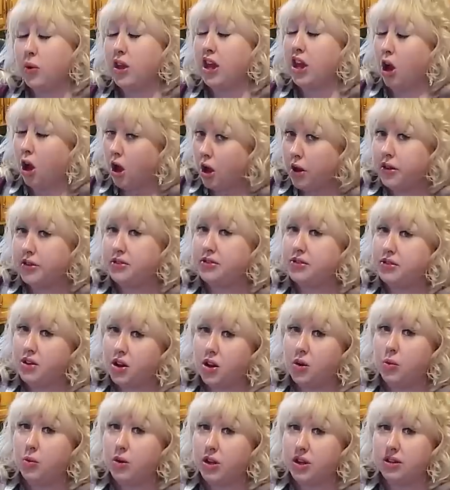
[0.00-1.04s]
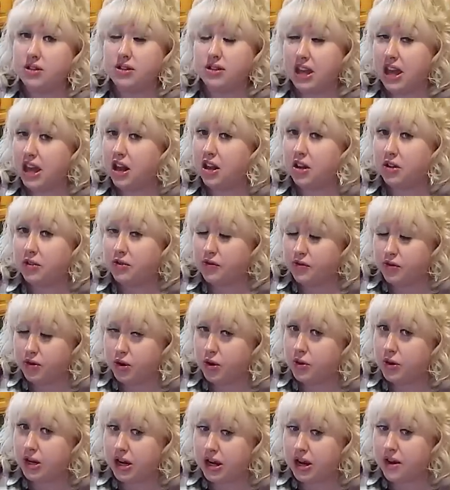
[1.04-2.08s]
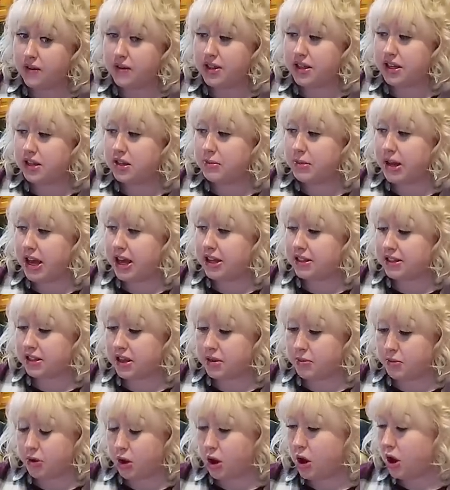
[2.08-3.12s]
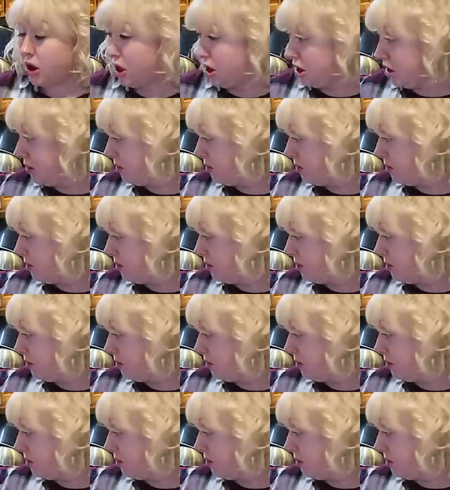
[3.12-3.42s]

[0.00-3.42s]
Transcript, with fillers: we also will take fruit and everything to basketball,